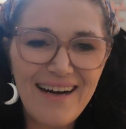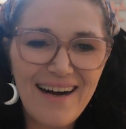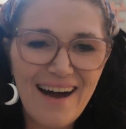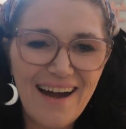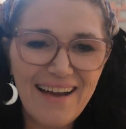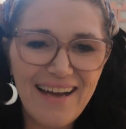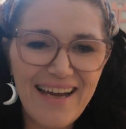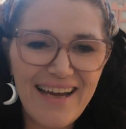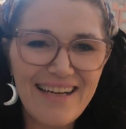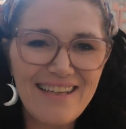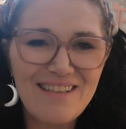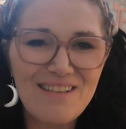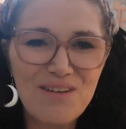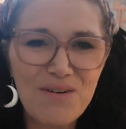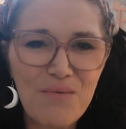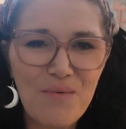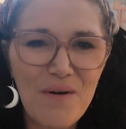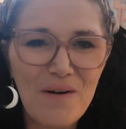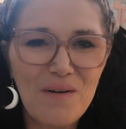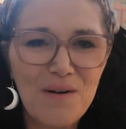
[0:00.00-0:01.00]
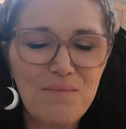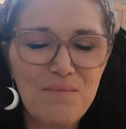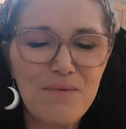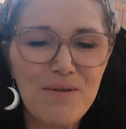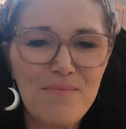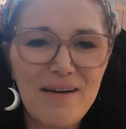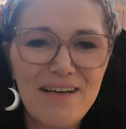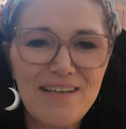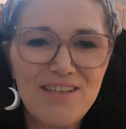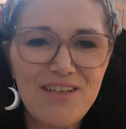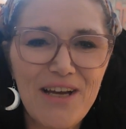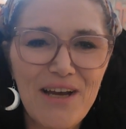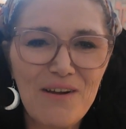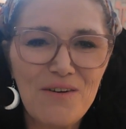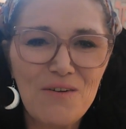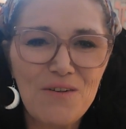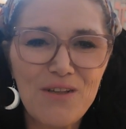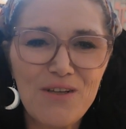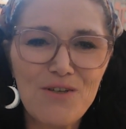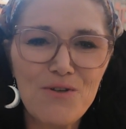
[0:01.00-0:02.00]
Hi, Cancer. Welcome to my
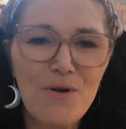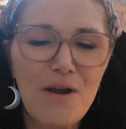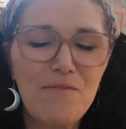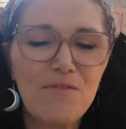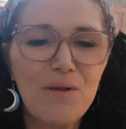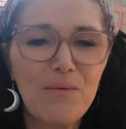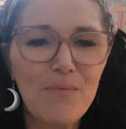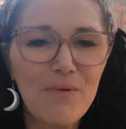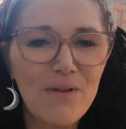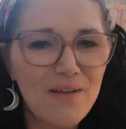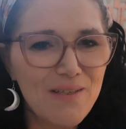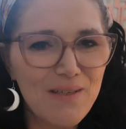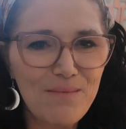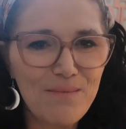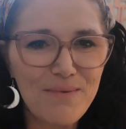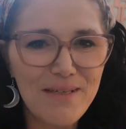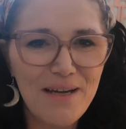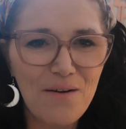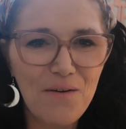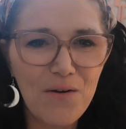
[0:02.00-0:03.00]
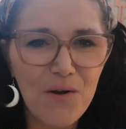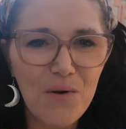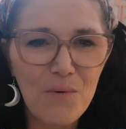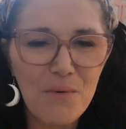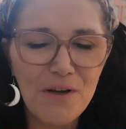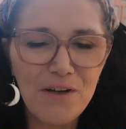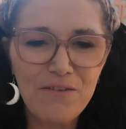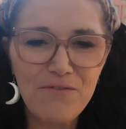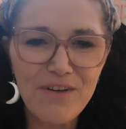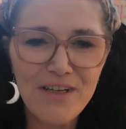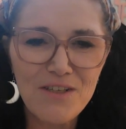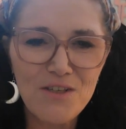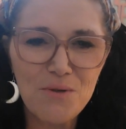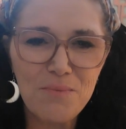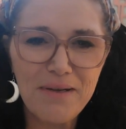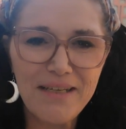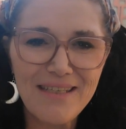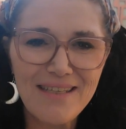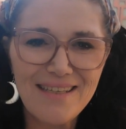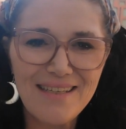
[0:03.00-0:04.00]
channel, The Traveling Blossom Tarot, where adventure
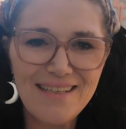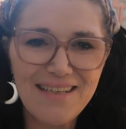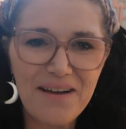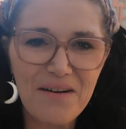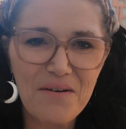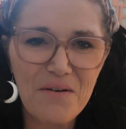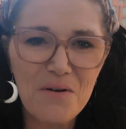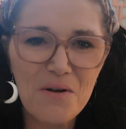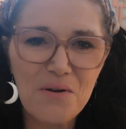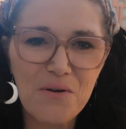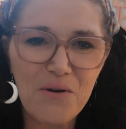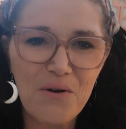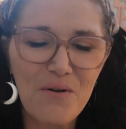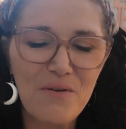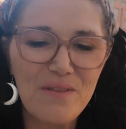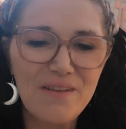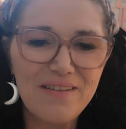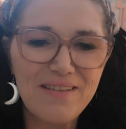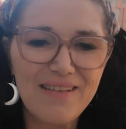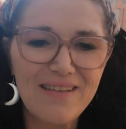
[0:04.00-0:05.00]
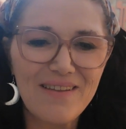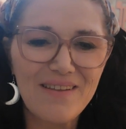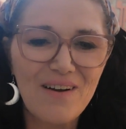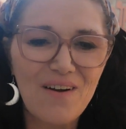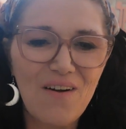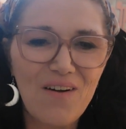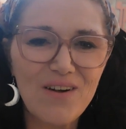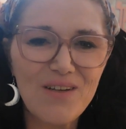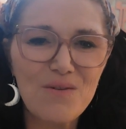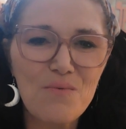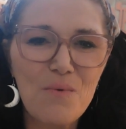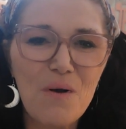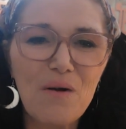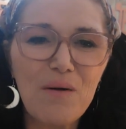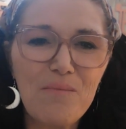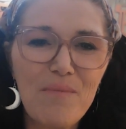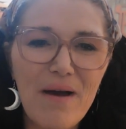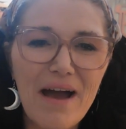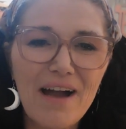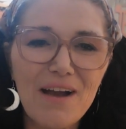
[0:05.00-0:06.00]
meets the tarot. Growth is in the cards. Welcome
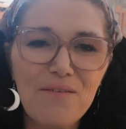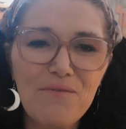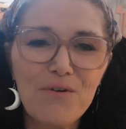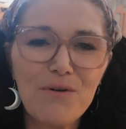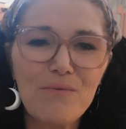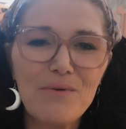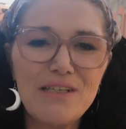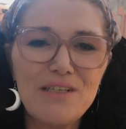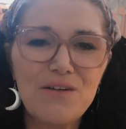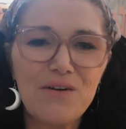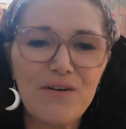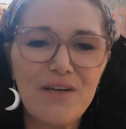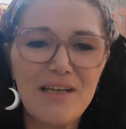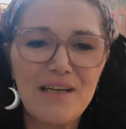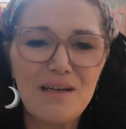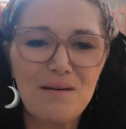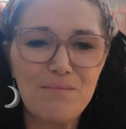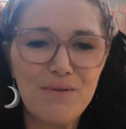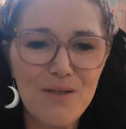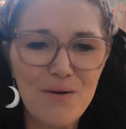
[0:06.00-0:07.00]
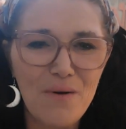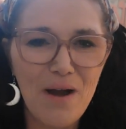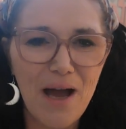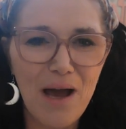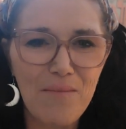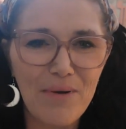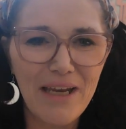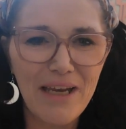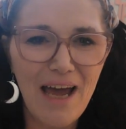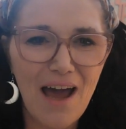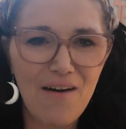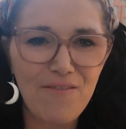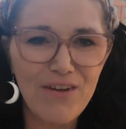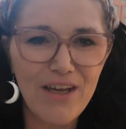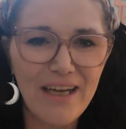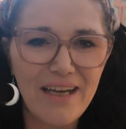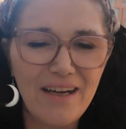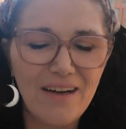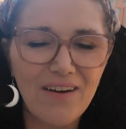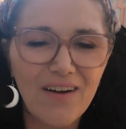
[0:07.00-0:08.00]
back. If you're returning, I'm so happy to have you
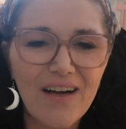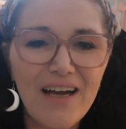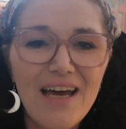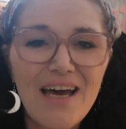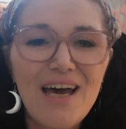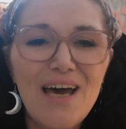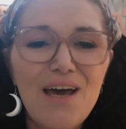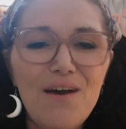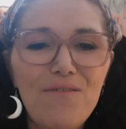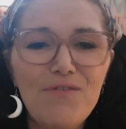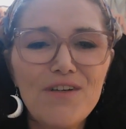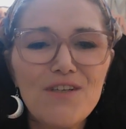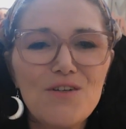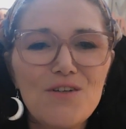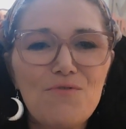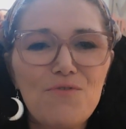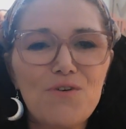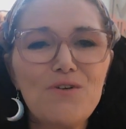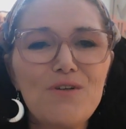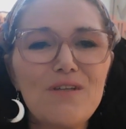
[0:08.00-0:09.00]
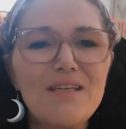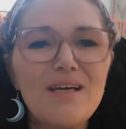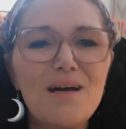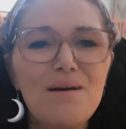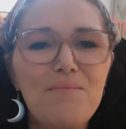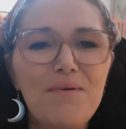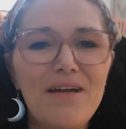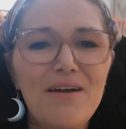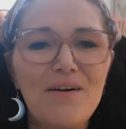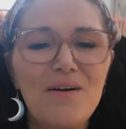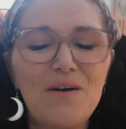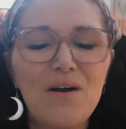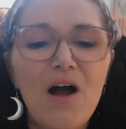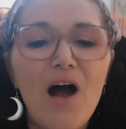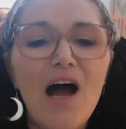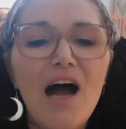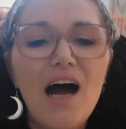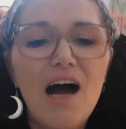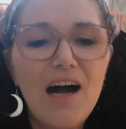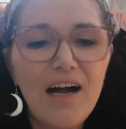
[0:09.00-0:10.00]
here. If it's your first time here,
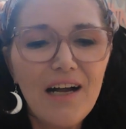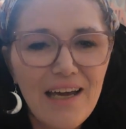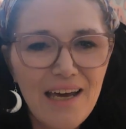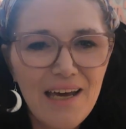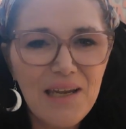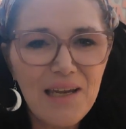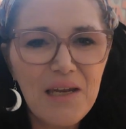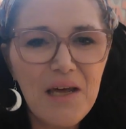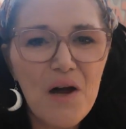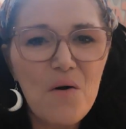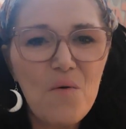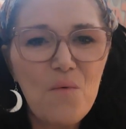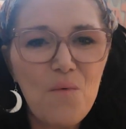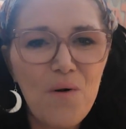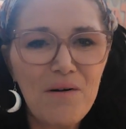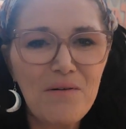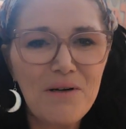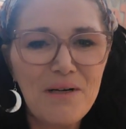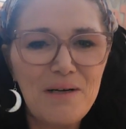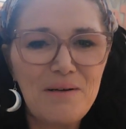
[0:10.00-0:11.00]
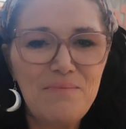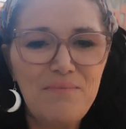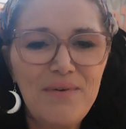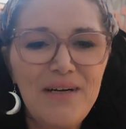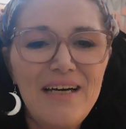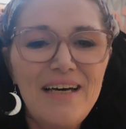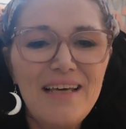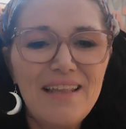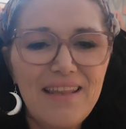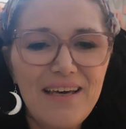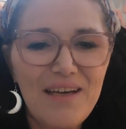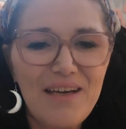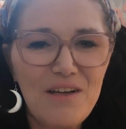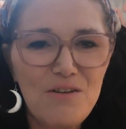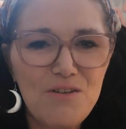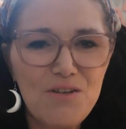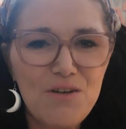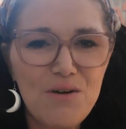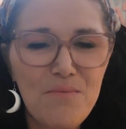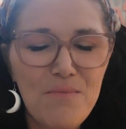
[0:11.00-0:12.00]
again, welcome. Thank you
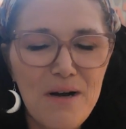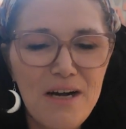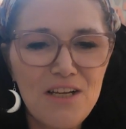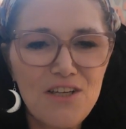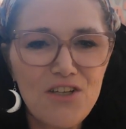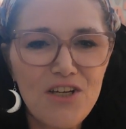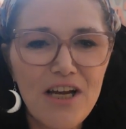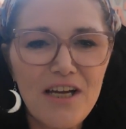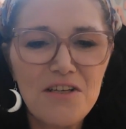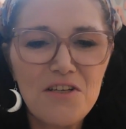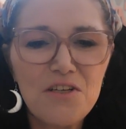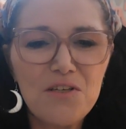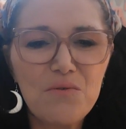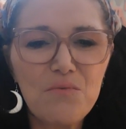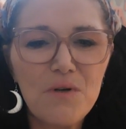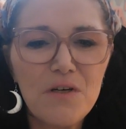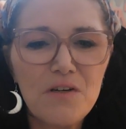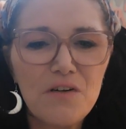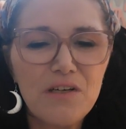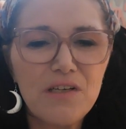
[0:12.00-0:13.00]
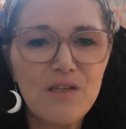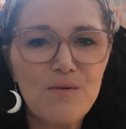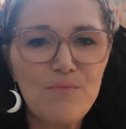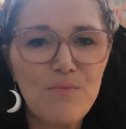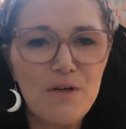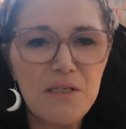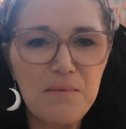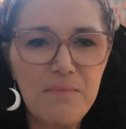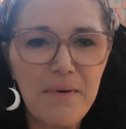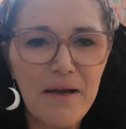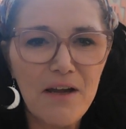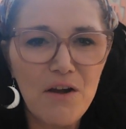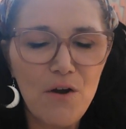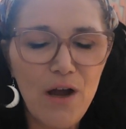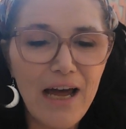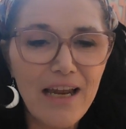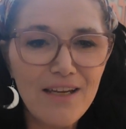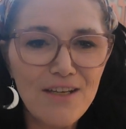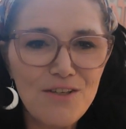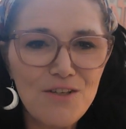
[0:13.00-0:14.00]
so much. I just want to express my
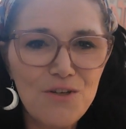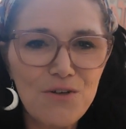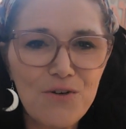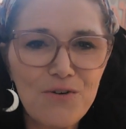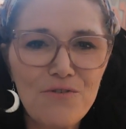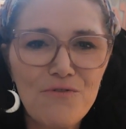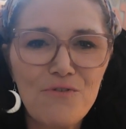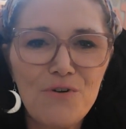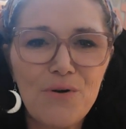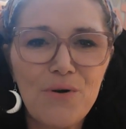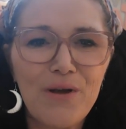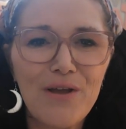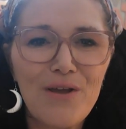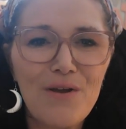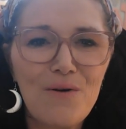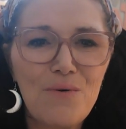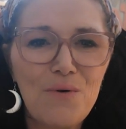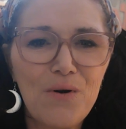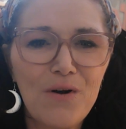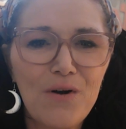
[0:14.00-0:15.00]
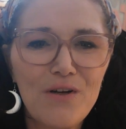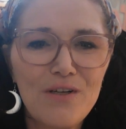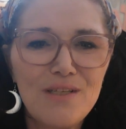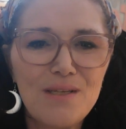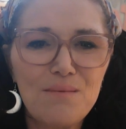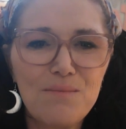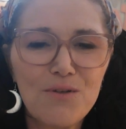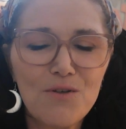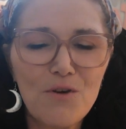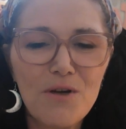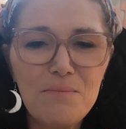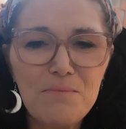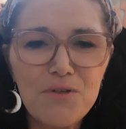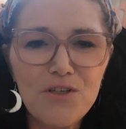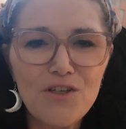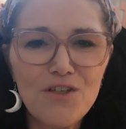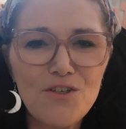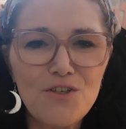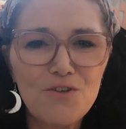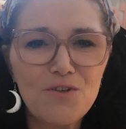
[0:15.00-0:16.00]
gratitude for your
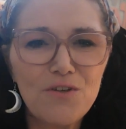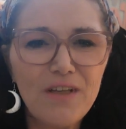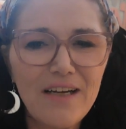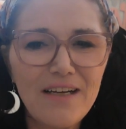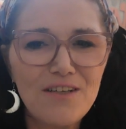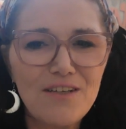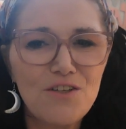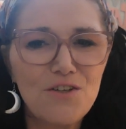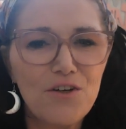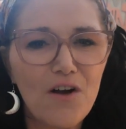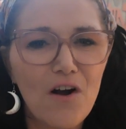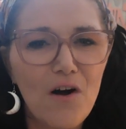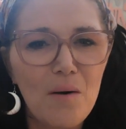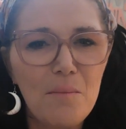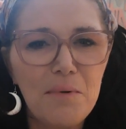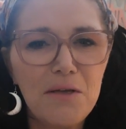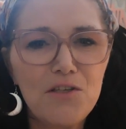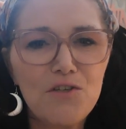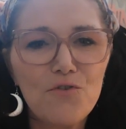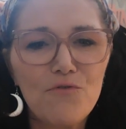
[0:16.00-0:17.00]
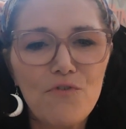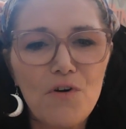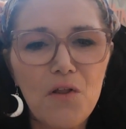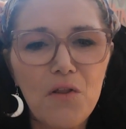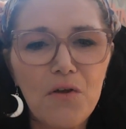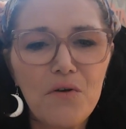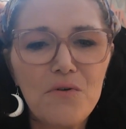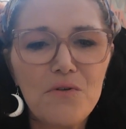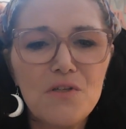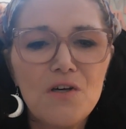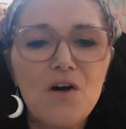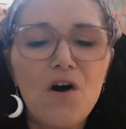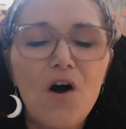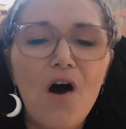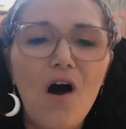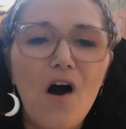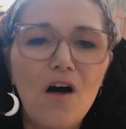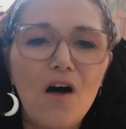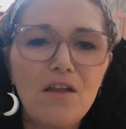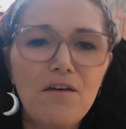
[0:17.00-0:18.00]
subscriptions, your likes, your comments, your follows,
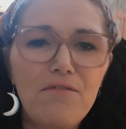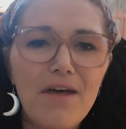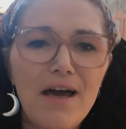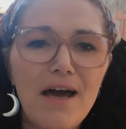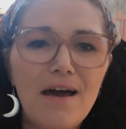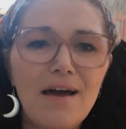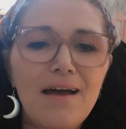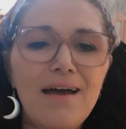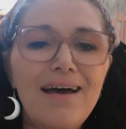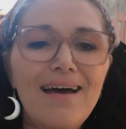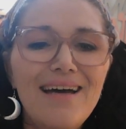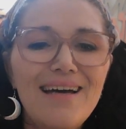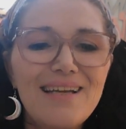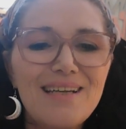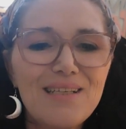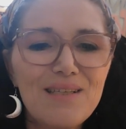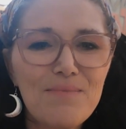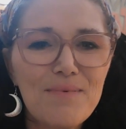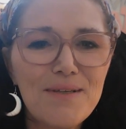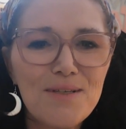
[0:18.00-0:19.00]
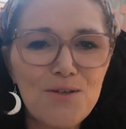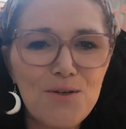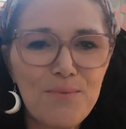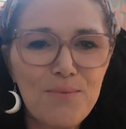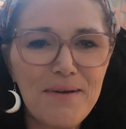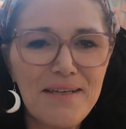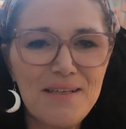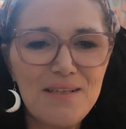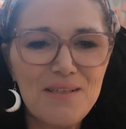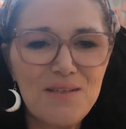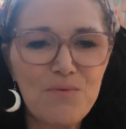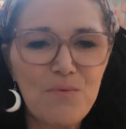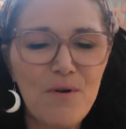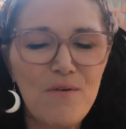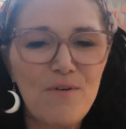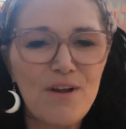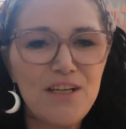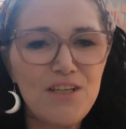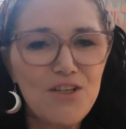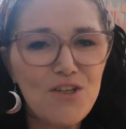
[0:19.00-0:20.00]
all of that. It has been tremendous. We
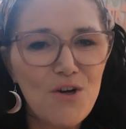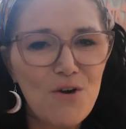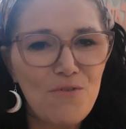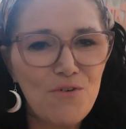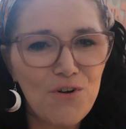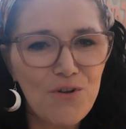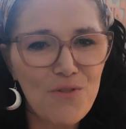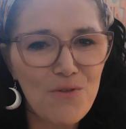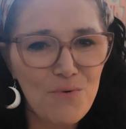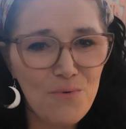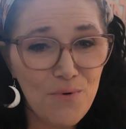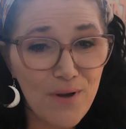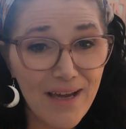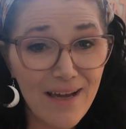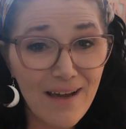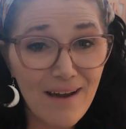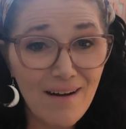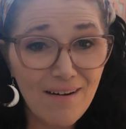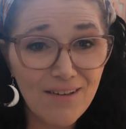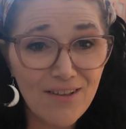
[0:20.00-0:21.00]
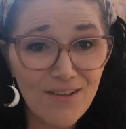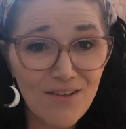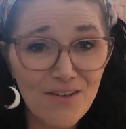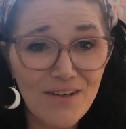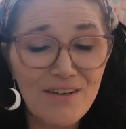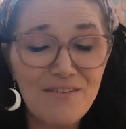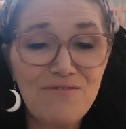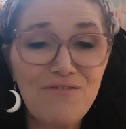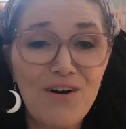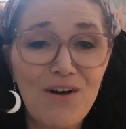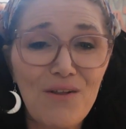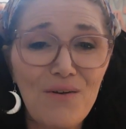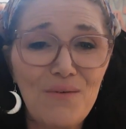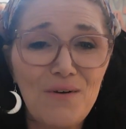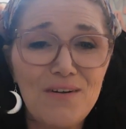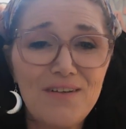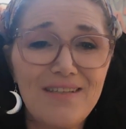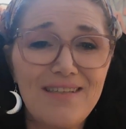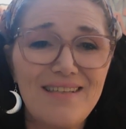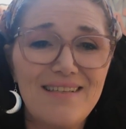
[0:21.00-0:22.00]
reached over 300
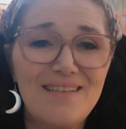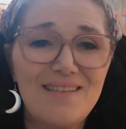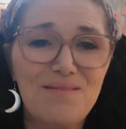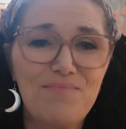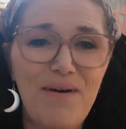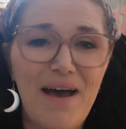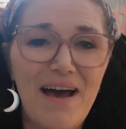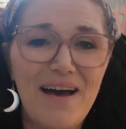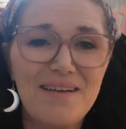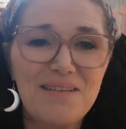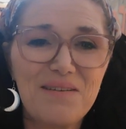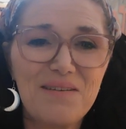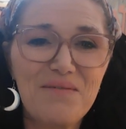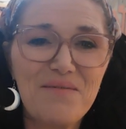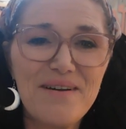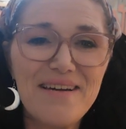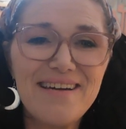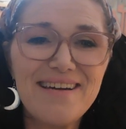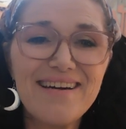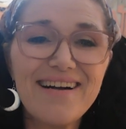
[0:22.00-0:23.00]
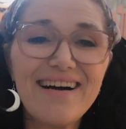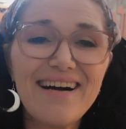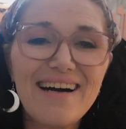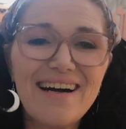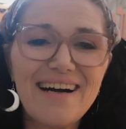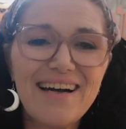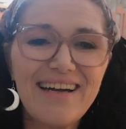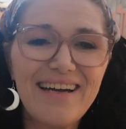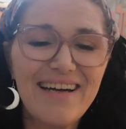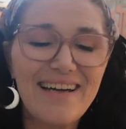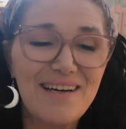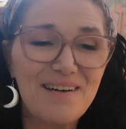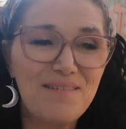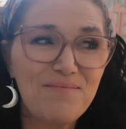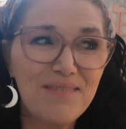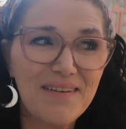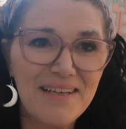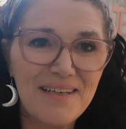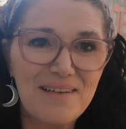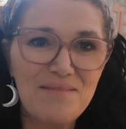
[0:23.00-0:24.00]
followers this past week. I am
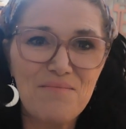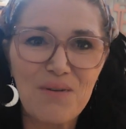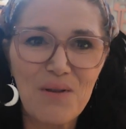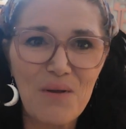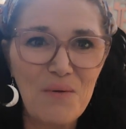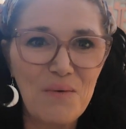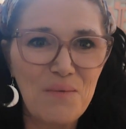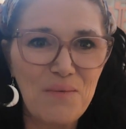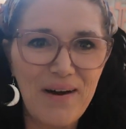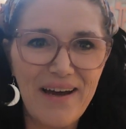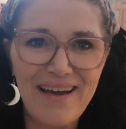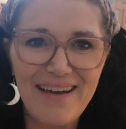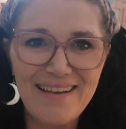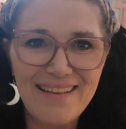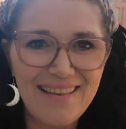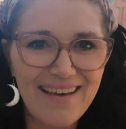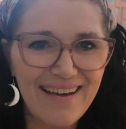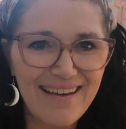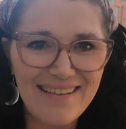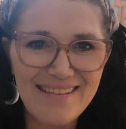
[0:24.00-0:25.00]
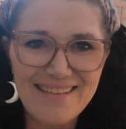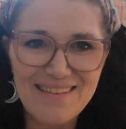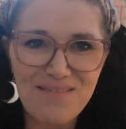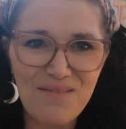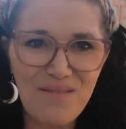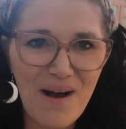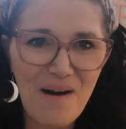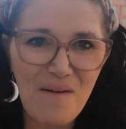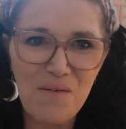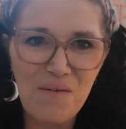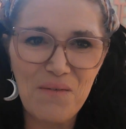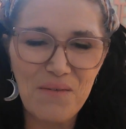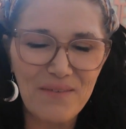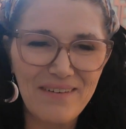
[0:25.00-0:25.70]
like blown away. Thanks. Wow.